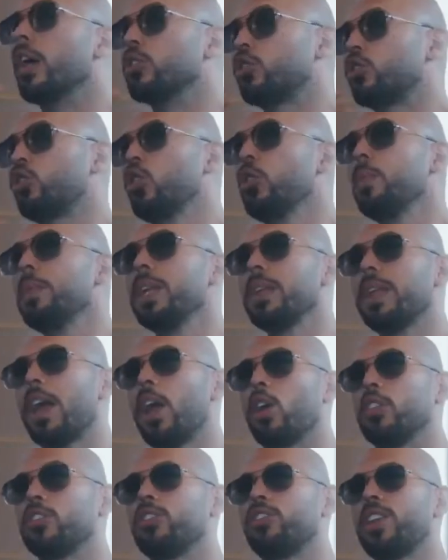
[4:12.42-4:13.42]
for.
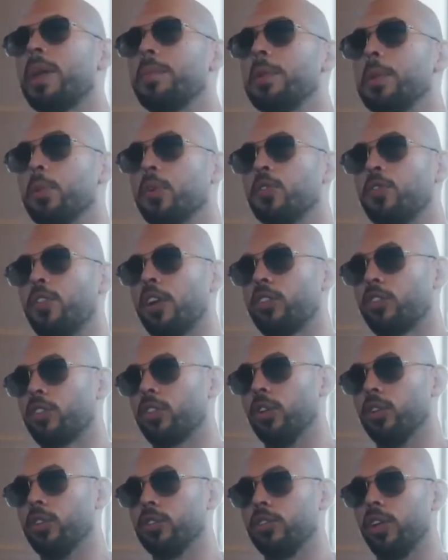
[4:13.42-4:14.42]

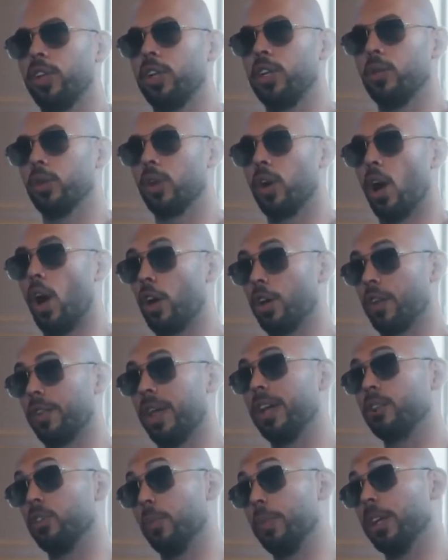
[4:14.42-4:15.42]
It's very
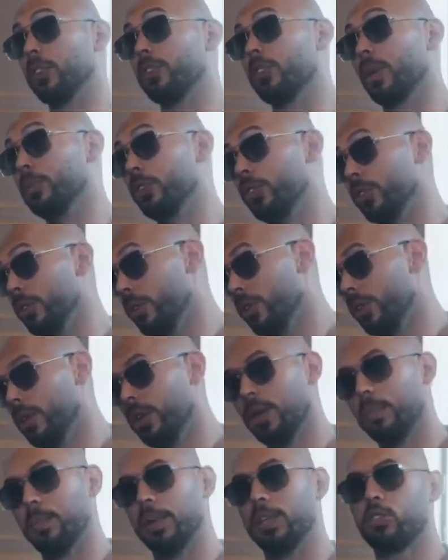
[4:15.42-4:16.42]
difficult to get
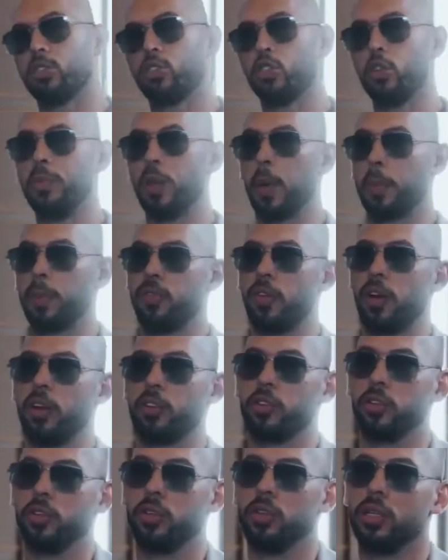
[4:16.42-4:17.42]
past
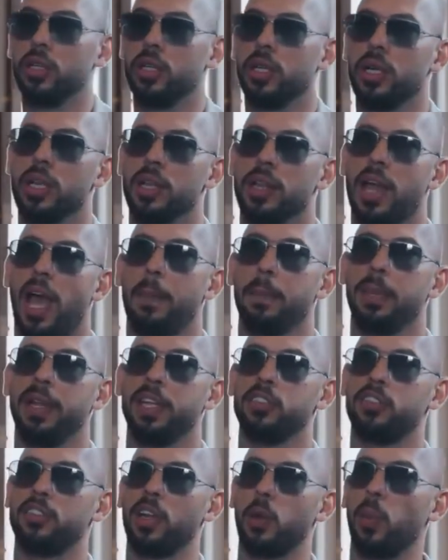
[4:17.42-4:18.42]
laws
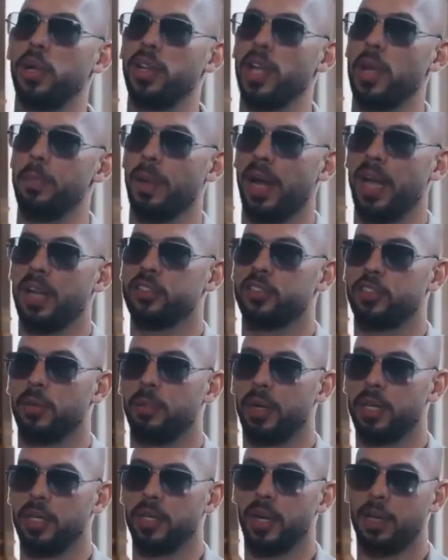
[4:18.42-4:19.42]
like this.
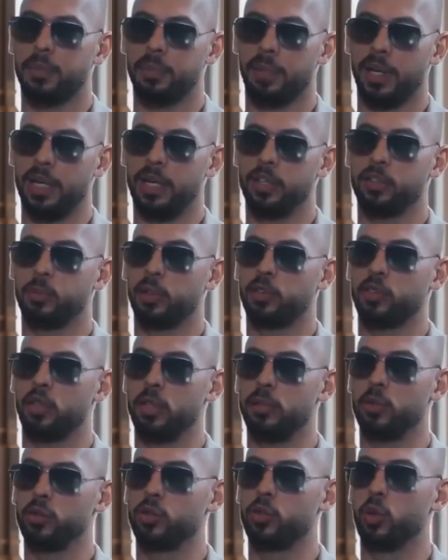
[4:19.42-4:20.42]
There is one
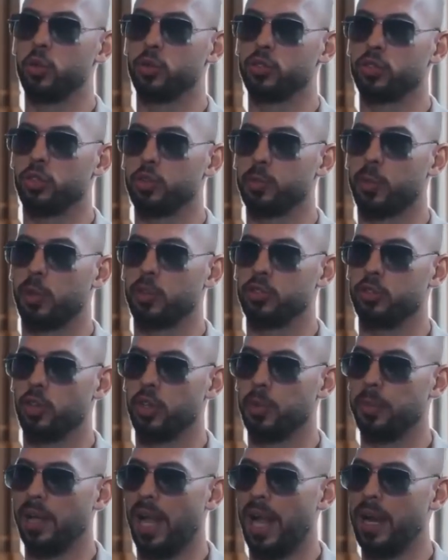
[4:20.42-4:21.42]
individual who
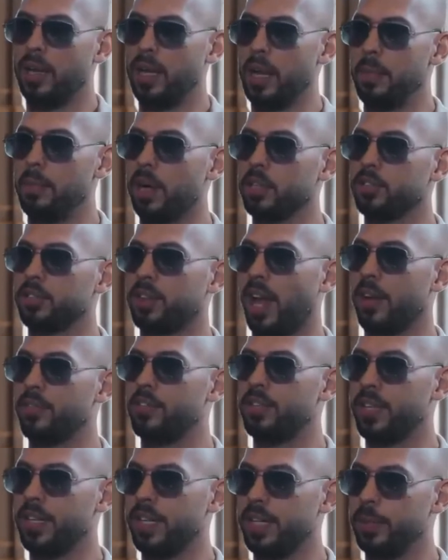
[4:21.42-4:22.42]
did
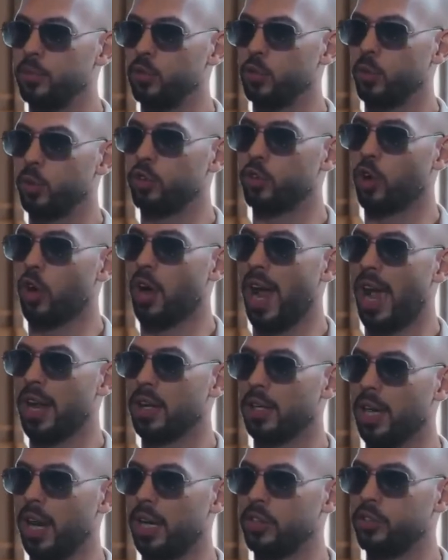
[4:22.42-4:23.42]
try to do it, and
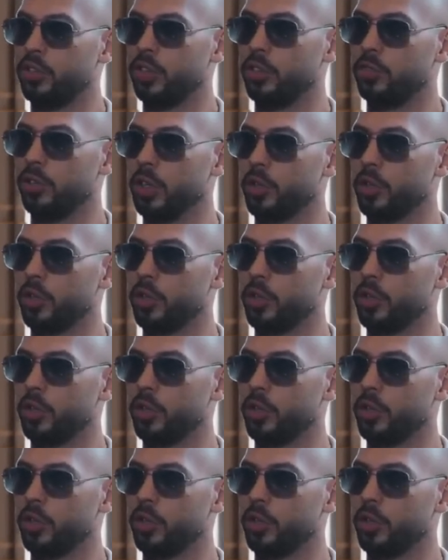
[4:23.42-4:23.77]
his name